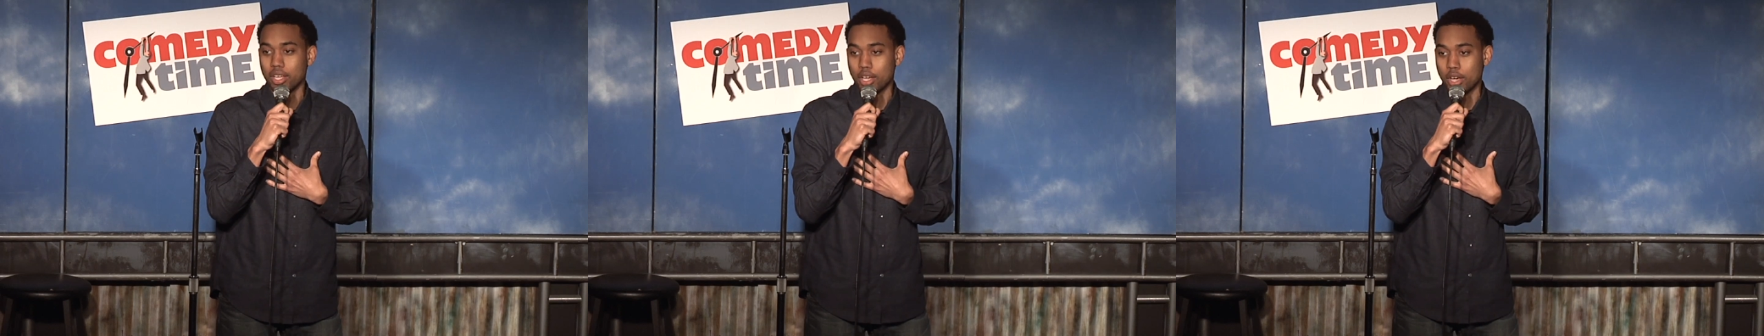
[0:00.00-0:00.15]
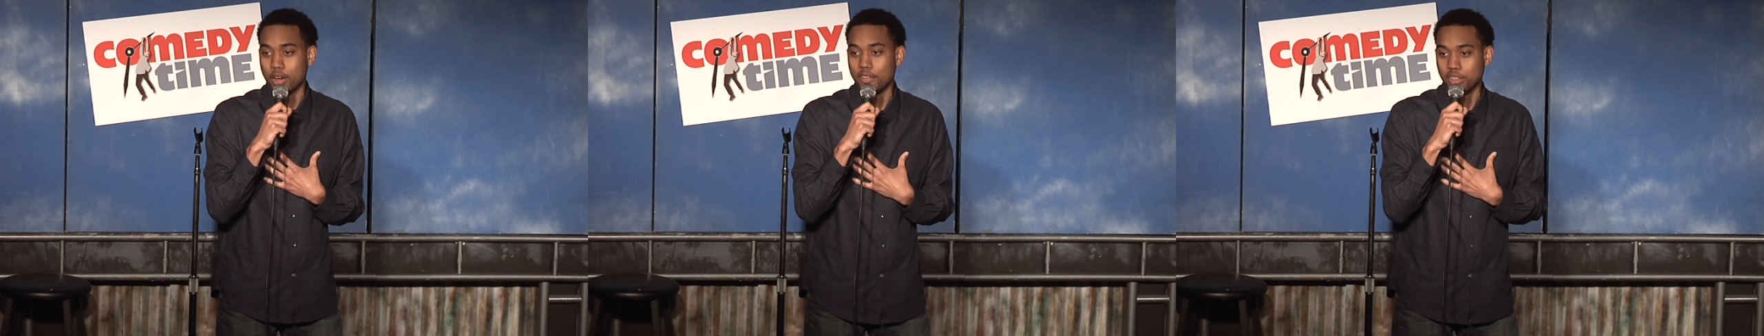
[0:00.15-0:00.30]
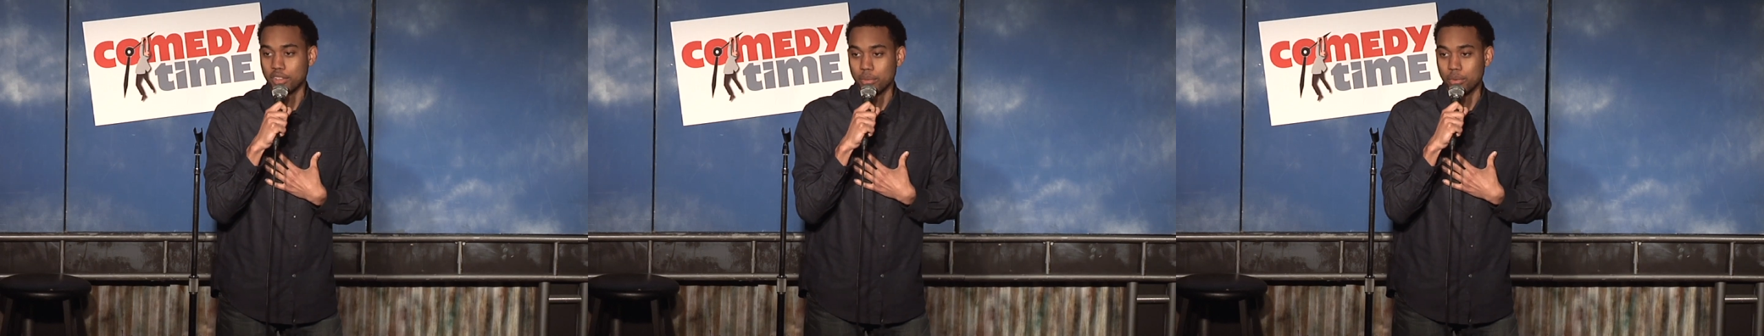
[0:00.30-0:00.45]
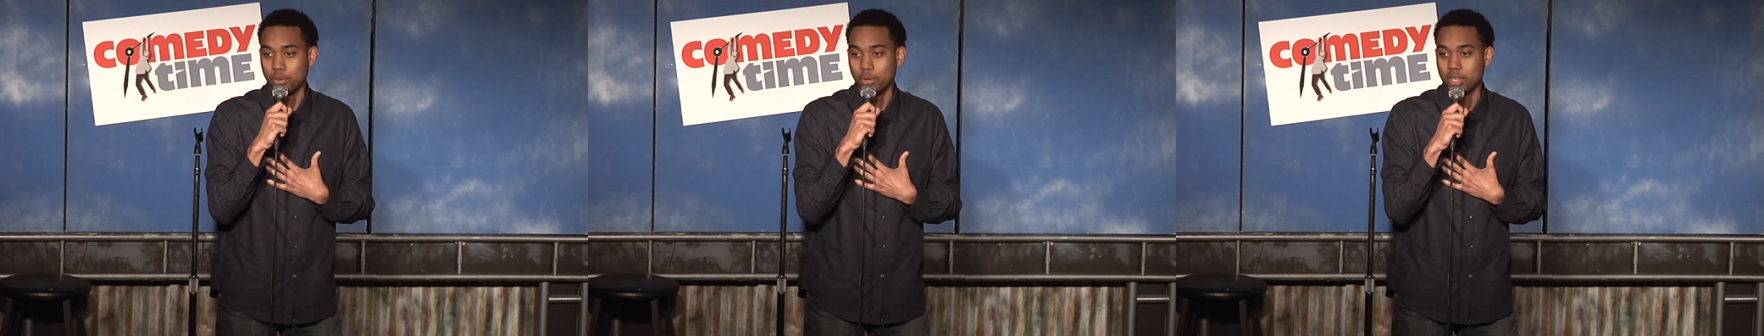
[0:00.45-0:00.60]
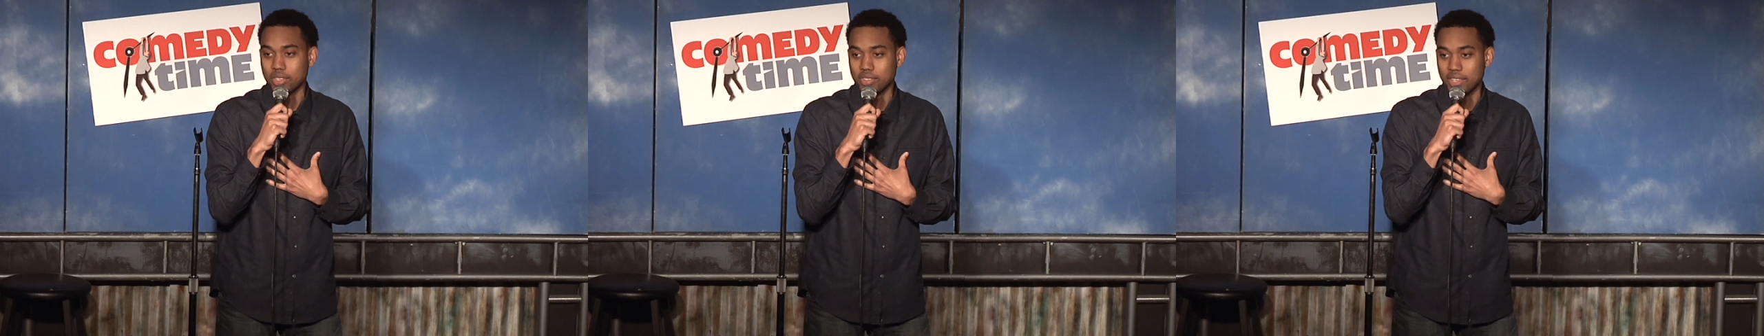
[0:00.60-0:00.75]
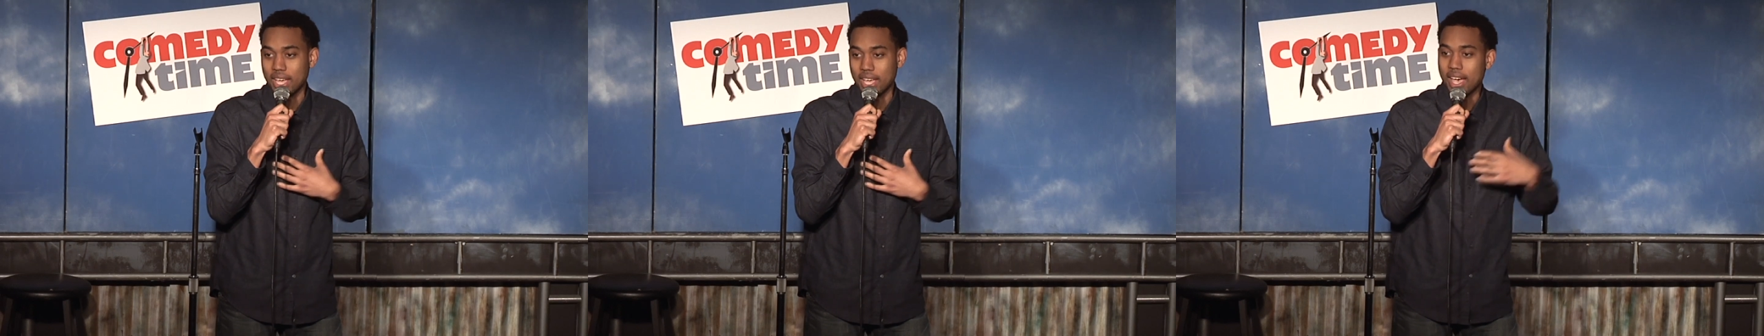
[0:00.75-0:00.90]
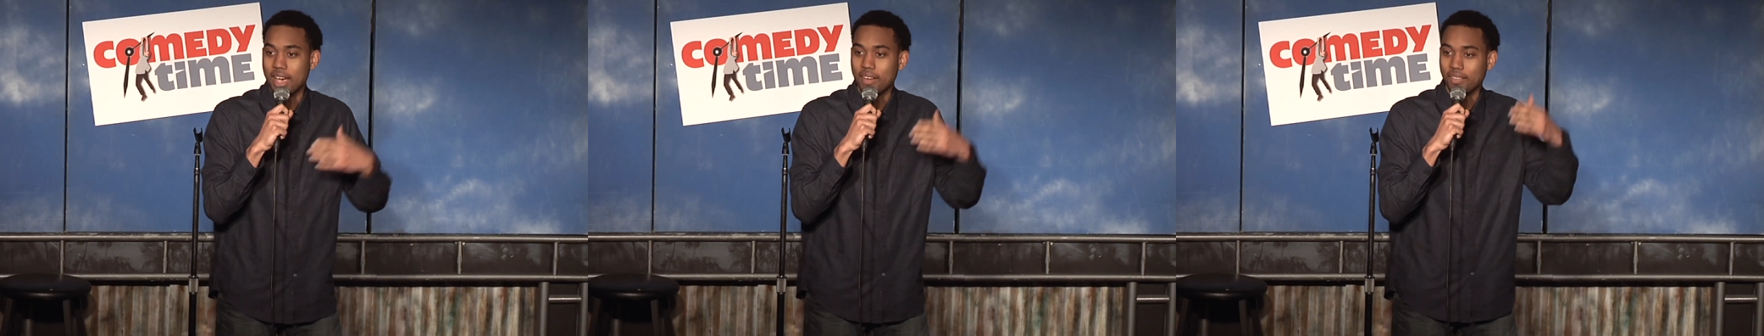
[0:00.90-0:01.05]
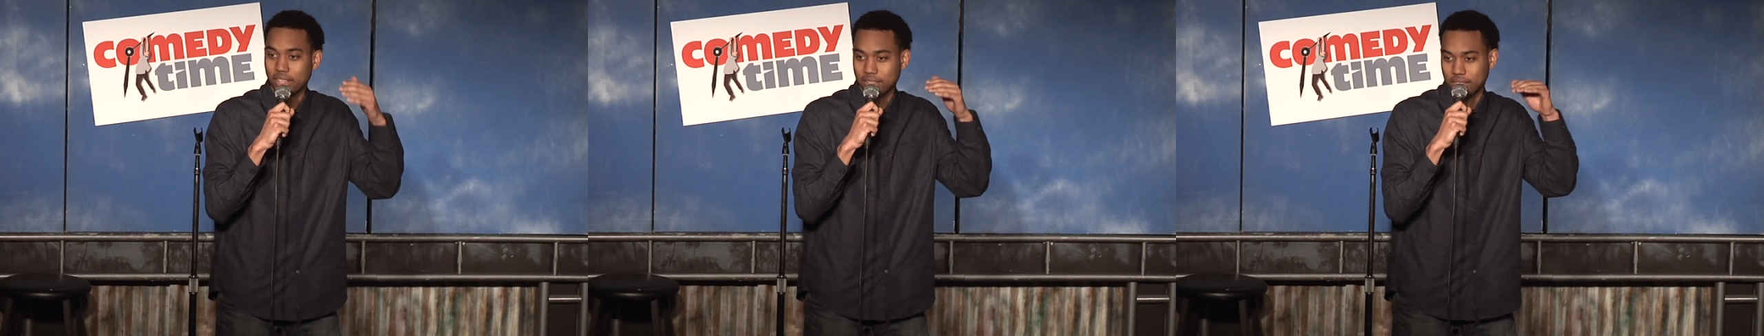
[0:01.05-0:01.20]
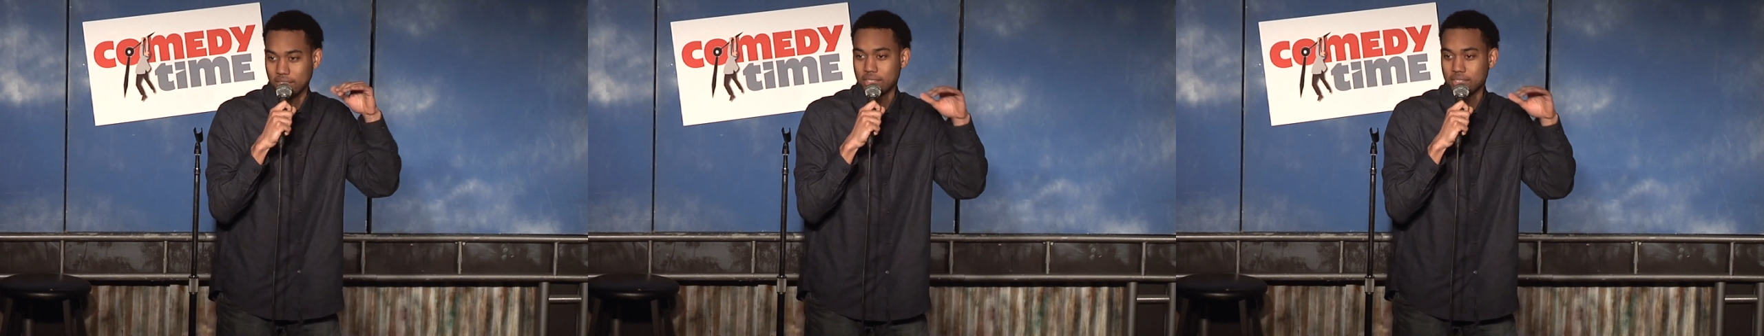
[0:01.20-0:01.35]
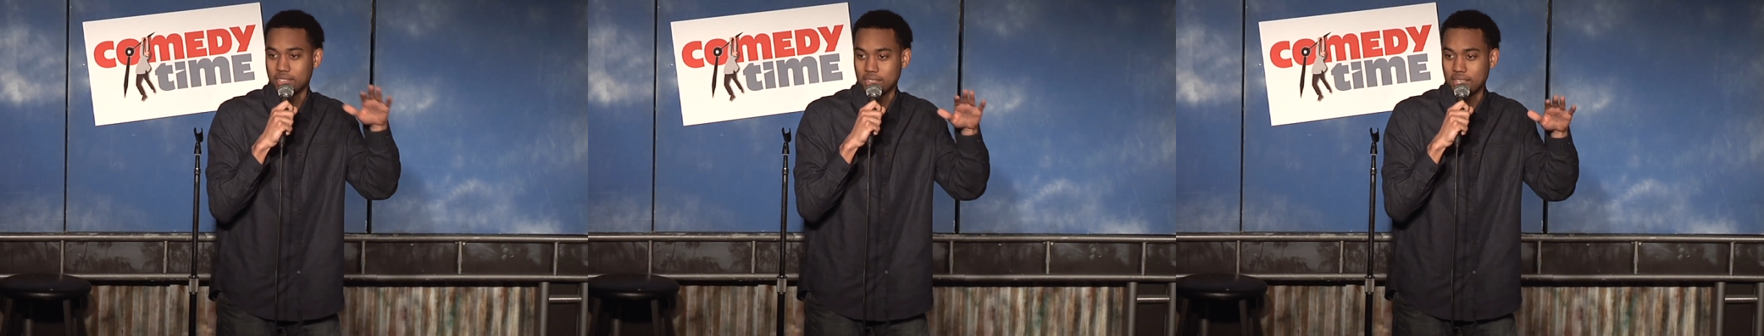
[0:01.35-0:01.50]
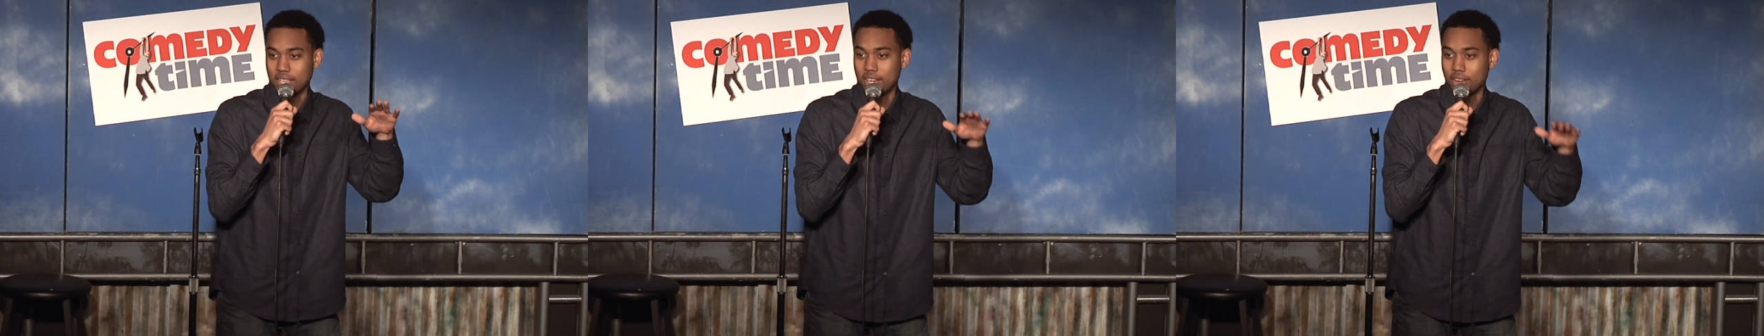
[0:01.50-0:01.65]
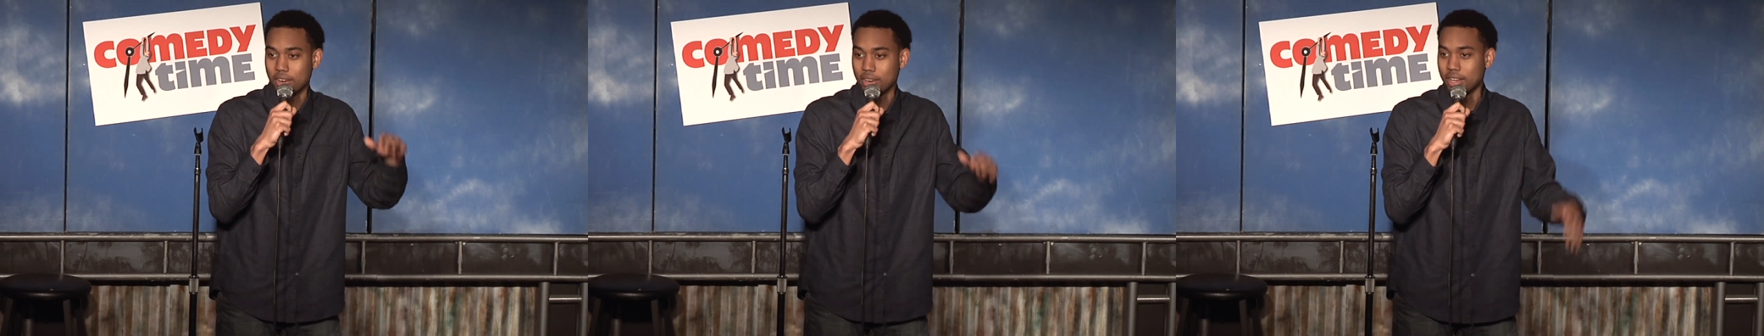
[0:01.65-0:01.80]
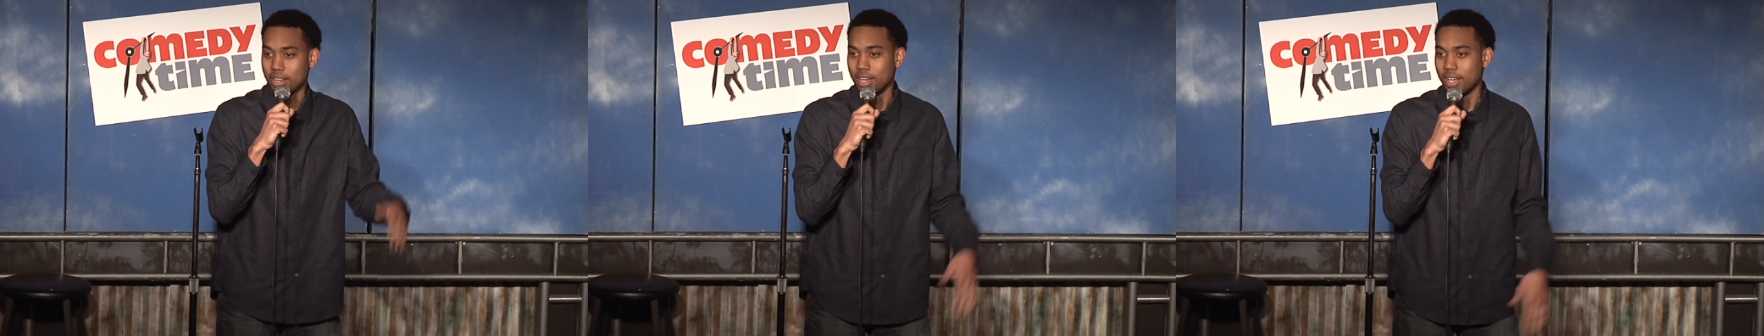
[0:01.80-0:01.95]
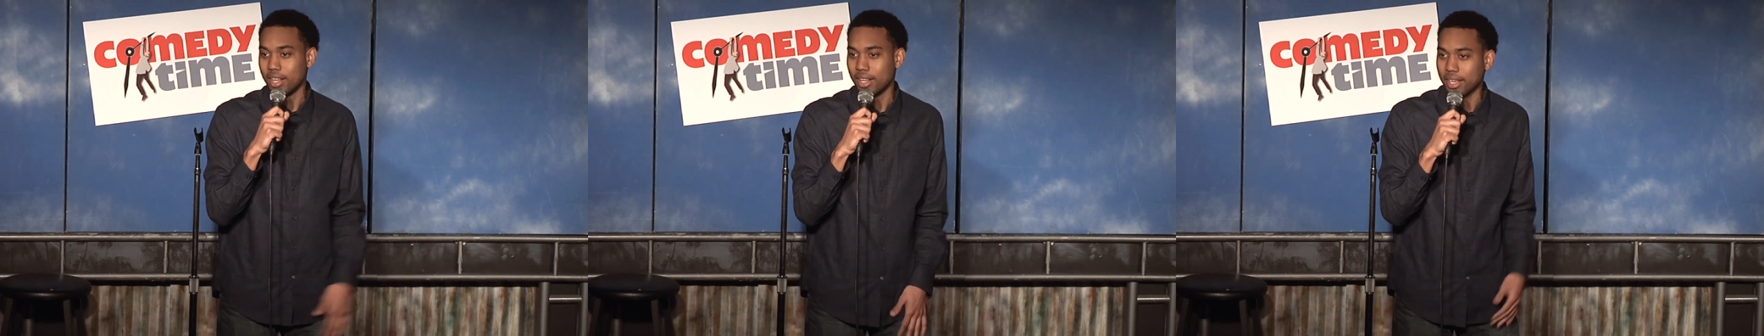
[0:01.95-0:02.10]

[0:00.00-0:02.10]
uncomfortable because they have like this stare,